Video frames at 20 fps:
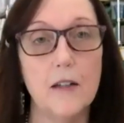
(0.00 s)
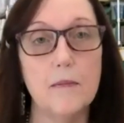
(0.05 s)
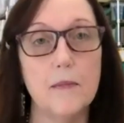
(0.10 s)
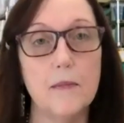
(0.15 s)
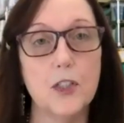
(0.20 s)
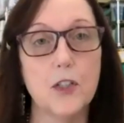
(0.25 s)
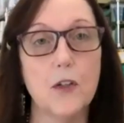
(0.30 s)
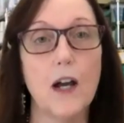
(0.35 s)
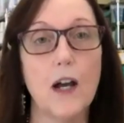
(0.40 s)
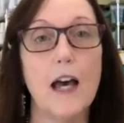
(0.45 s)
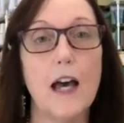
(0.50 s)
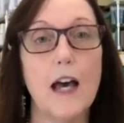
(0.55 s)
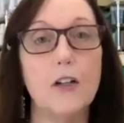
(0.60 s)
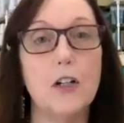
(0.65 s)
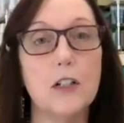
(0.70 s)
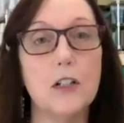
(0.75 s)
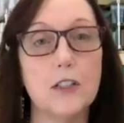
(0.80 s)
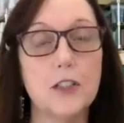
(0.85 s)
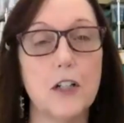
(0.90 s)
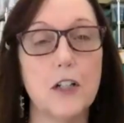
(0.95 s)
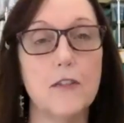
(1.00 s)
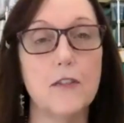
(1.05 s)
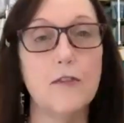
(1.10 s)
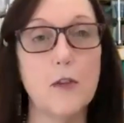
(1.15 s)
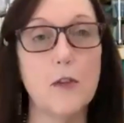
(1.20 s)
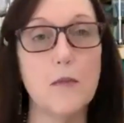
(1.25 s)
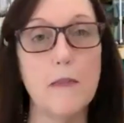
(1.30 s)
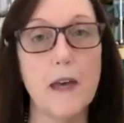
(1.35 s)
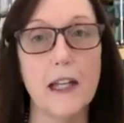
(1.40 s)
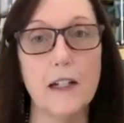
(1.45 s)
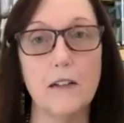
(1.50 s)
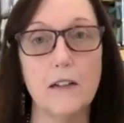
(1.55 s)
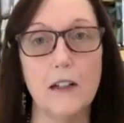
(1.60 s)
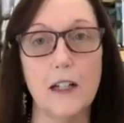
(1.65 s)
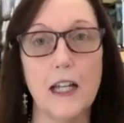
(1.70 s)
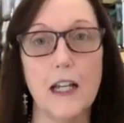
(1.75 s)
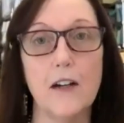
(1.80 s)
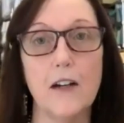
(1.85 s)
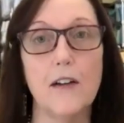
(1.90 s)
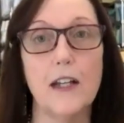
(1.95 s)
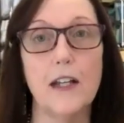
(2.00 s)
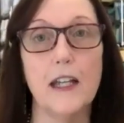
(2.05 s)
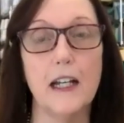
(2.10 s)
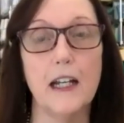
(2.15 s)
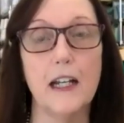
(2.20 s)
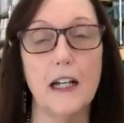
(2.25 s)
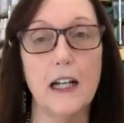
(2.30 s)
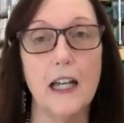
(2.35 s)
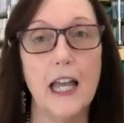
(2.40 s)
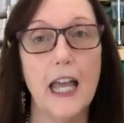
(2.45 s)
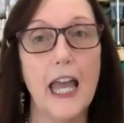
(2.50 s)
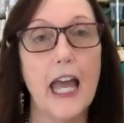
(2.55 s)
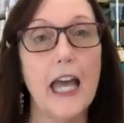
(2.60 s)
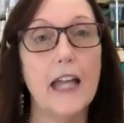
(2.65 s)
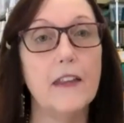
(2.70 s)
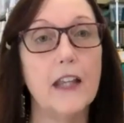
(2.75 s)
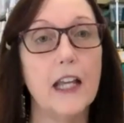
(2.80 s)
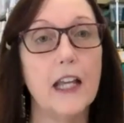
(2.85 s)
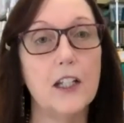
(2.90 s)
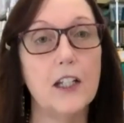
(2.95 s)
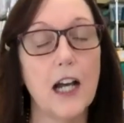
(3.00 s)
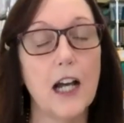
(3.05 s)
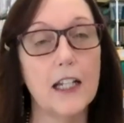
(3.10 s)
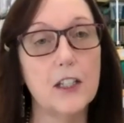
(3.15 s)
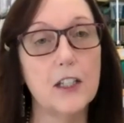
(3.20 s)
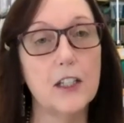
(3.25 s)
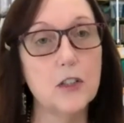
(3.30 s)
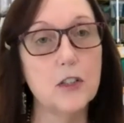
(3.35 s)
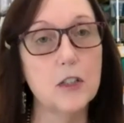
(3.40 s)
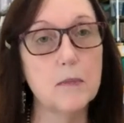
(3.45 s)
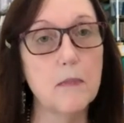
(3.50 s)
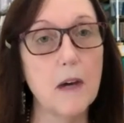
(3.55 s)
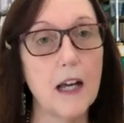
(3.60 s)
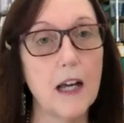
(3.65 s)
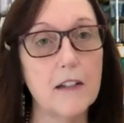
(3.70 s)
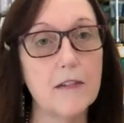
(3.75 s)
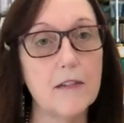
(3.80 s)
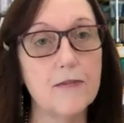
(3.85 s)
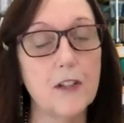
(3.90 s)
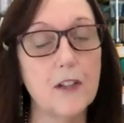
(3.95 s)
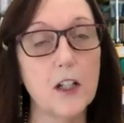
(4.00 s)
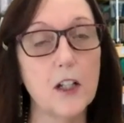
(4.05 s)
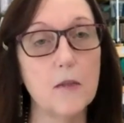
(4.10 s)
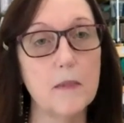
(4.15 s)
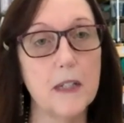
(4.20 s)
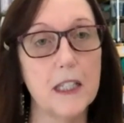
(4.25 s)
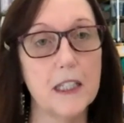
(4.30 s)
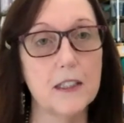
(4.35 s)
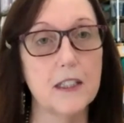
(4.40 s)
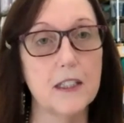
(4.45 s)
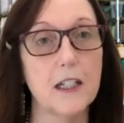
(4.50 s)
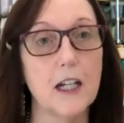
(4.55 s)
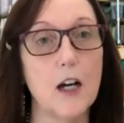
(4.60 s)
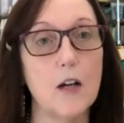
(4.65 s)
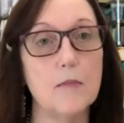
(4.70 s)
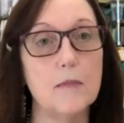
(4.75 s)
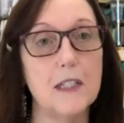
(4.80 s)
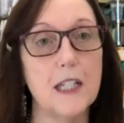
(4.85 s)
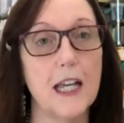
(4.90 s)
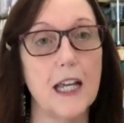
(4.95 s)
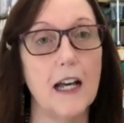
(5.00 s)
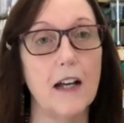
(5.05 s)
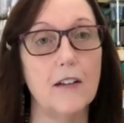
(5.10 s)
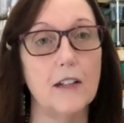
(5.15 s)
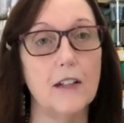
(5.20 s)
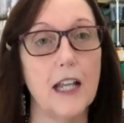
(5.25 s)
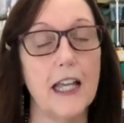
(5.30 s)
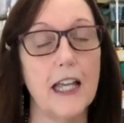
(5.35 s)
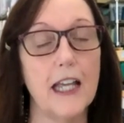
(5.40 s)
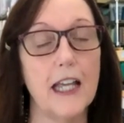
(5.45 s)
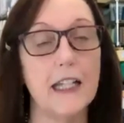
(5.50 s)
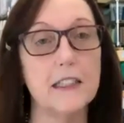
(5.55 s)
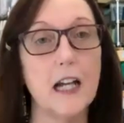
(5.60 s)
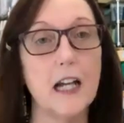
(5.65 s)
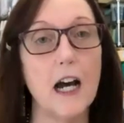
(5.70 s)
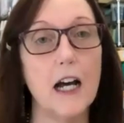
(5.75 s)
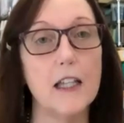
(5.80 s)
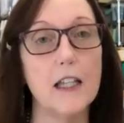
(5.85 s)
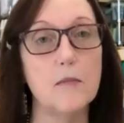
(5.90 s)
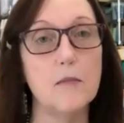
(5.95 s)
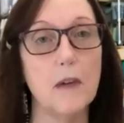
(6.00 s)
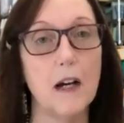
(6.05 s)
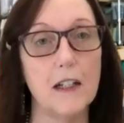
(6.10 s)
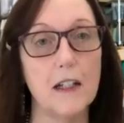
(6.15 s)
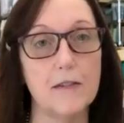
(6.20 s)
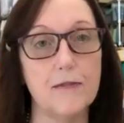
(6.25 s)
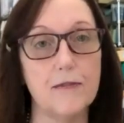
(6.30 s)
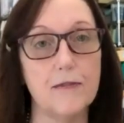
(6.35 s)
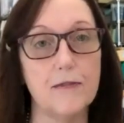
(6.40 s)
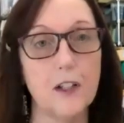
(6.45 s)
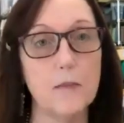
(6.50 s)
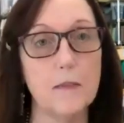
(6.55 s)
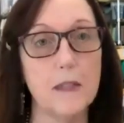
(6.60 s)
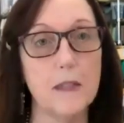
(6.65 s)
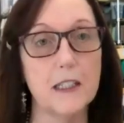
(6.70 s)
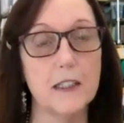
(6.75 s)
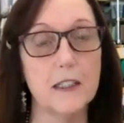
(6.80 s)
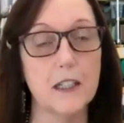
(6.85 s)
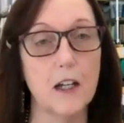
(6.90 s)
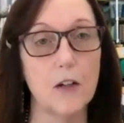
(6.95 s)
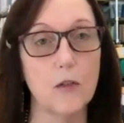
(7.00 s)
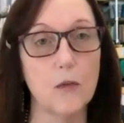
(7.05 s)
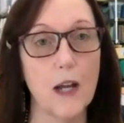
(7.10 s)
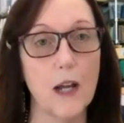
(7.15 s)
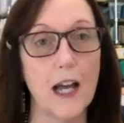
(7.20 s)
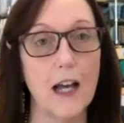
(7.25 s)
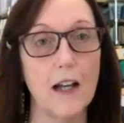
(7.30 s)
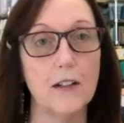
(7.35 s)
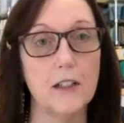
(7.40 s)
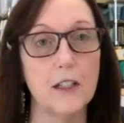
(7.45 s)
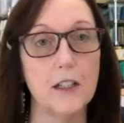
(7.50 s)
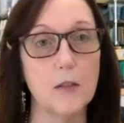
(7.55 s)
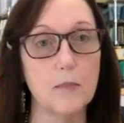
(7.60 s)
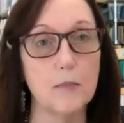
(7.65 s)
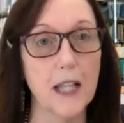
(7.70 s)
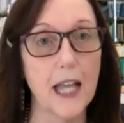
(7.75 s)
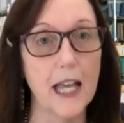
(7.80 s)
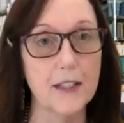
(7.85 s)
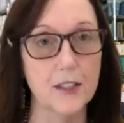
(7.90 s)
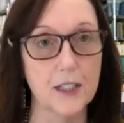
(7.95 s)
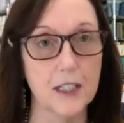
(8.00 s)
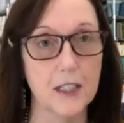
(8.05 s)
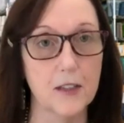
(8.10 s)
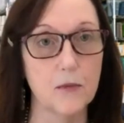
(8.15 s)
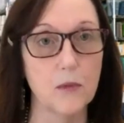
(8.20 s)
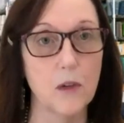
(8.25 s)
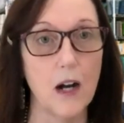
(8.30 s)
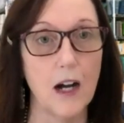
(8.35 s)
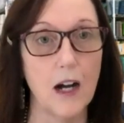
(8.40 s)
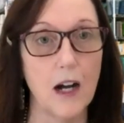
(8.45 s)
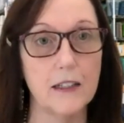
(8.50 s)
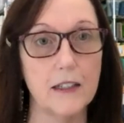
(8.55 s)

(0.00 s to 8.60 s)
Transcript: So I have hooks over the metal area and then I use monofilament to come down and tie the monofilament around the plastic rod.